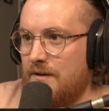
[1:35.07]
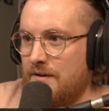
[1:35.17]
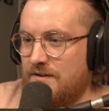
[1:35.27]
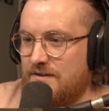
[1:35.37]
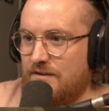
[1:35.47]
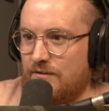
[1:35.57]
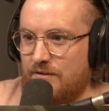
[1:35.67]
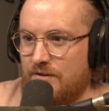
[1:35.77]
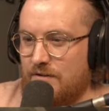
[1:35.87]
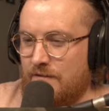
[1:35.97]
Still.
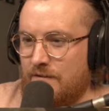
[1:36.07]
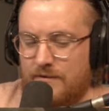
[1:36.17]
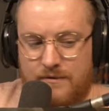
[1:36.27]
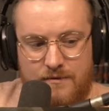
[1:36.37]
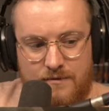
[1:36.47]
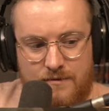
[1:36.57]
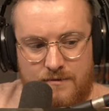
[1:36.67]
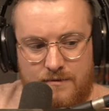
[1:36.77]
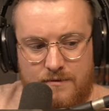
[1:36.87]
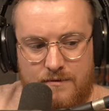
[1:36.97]
So,
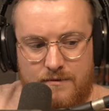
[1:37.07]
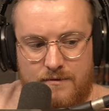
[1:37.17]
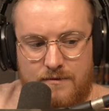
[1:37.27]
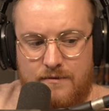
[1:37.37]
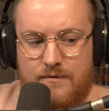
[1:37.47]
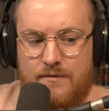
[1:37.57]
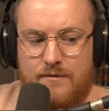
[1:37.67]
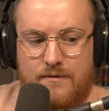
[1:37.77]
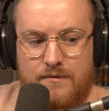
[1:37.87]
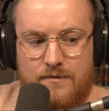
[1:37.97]
tell us how this all
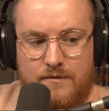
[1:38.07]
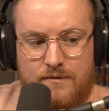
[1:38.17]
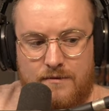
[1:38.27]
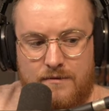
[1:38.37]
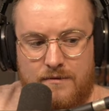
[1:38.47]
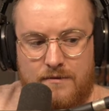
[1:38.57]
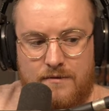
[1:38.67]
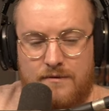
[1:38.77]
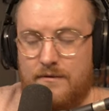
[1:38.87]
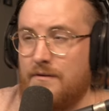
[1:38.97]
began.
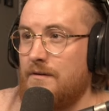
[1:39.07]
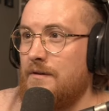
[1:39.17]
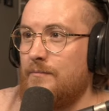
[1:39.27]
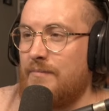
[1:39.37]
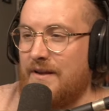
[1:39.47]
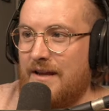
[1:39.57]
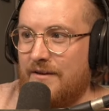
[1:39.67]
Bit loud there.